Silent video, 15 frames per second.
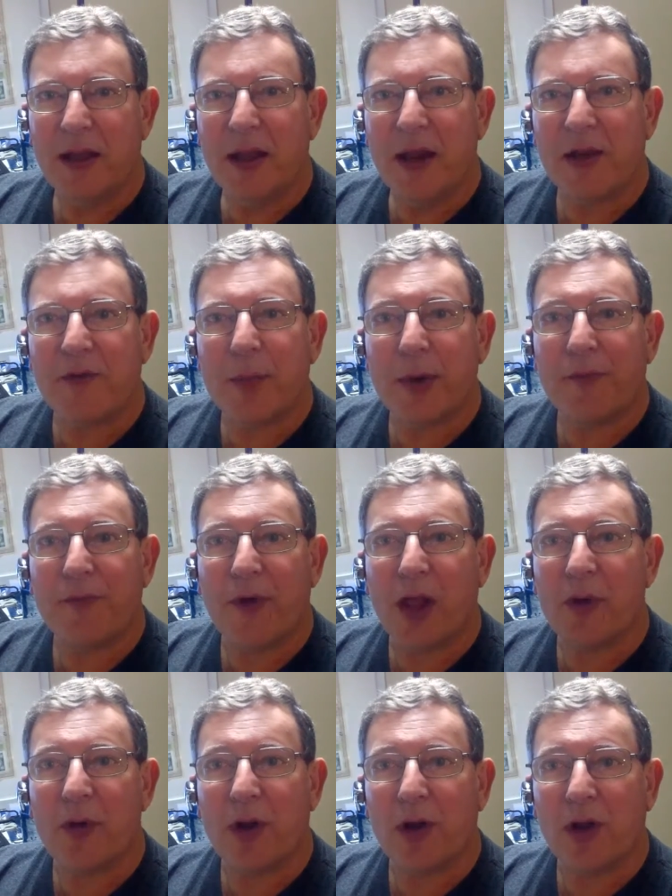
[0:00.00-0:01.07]
if you've been
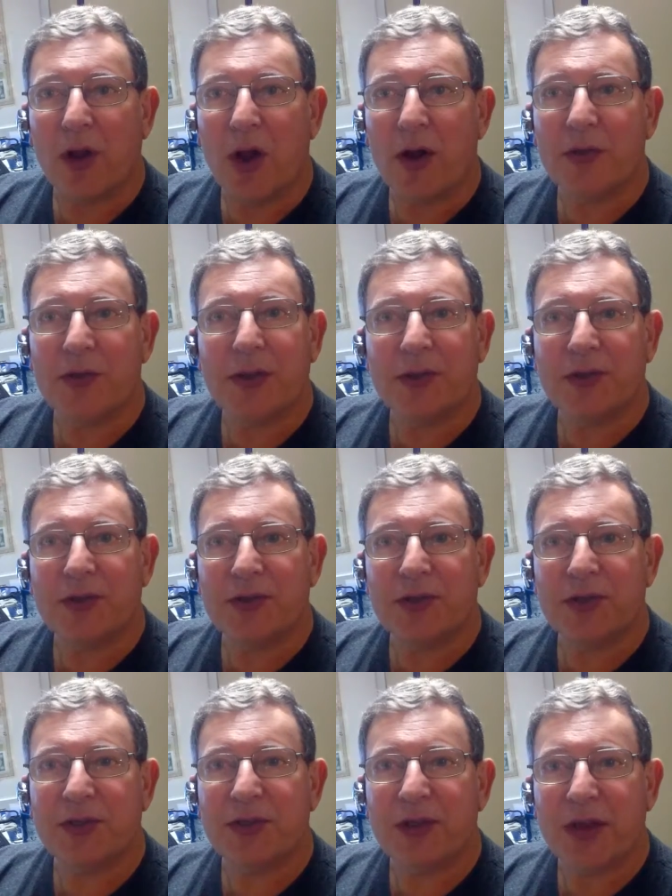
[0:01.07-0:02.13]
following along, this is
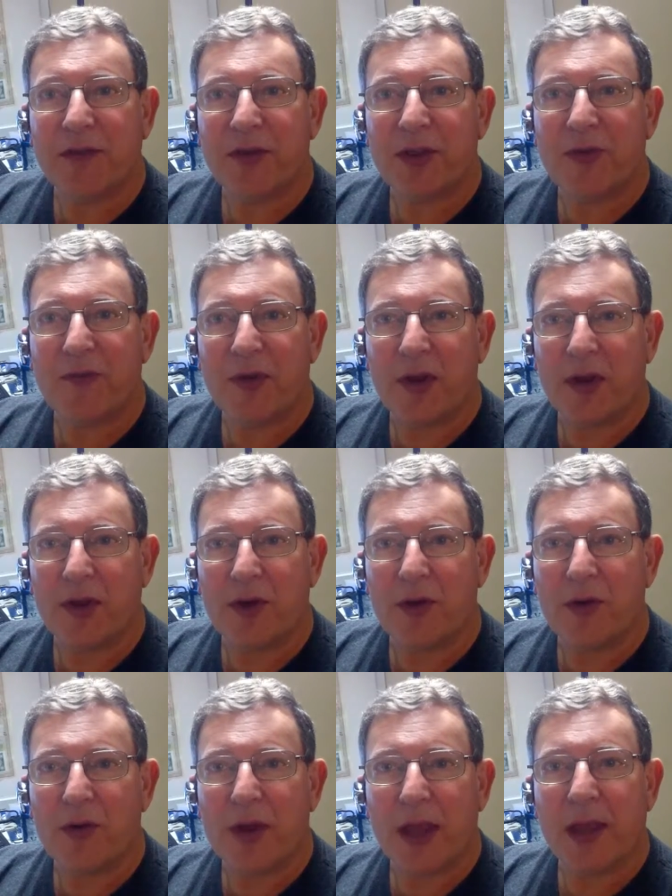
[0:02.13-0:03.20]
the seventh
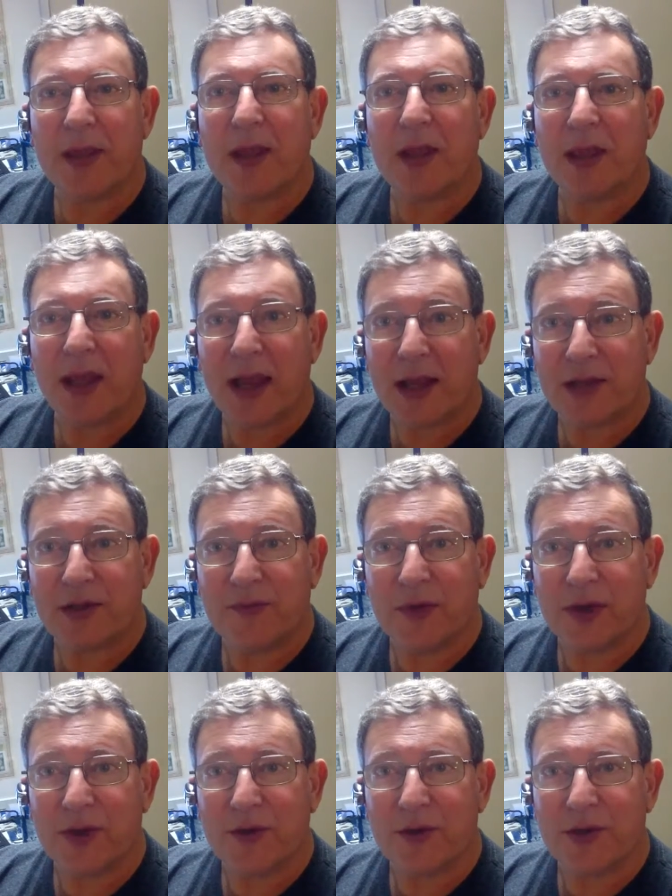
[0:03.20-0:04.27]
video and the last
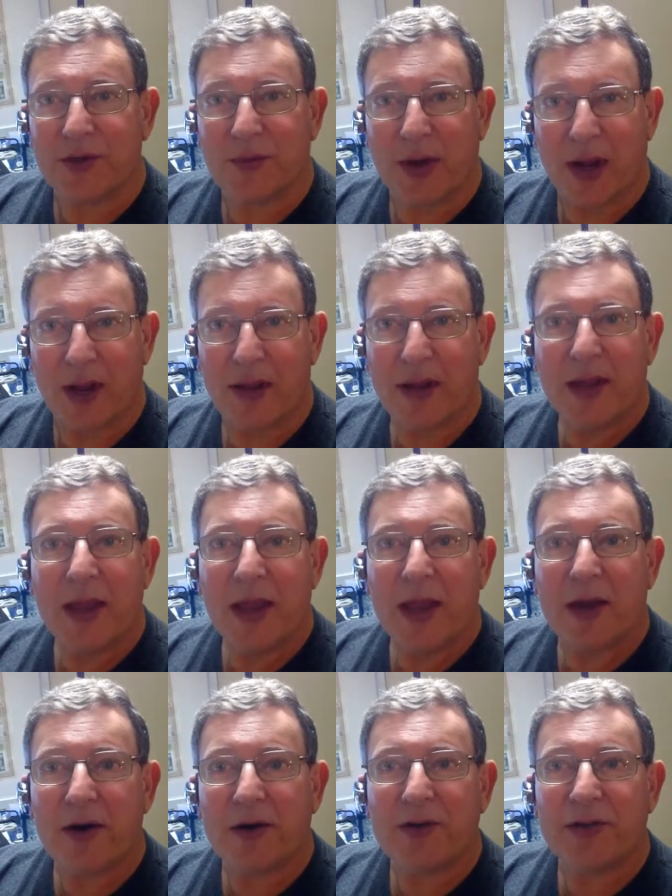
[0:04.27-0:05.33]
video as well
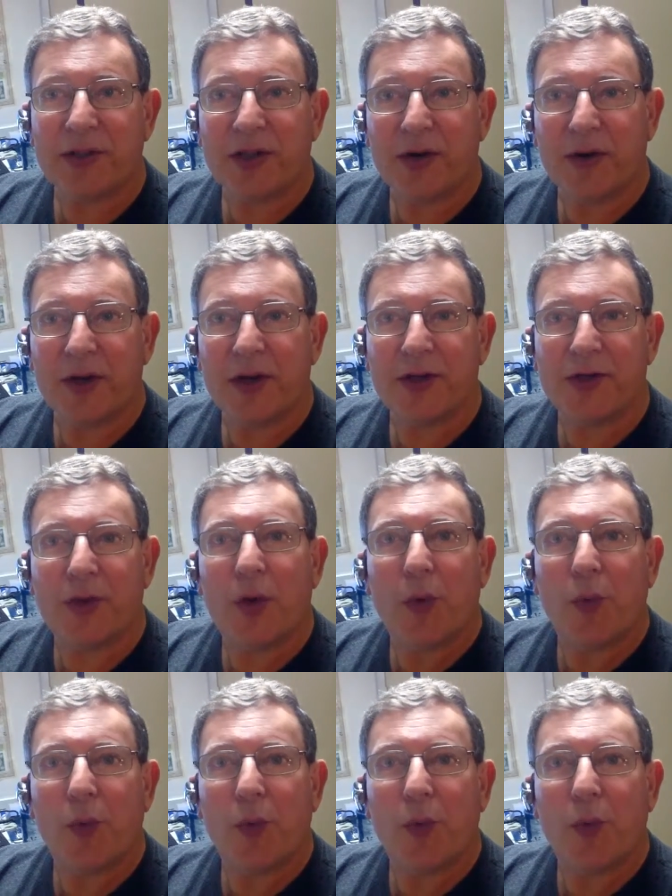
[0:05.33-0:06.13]
in our series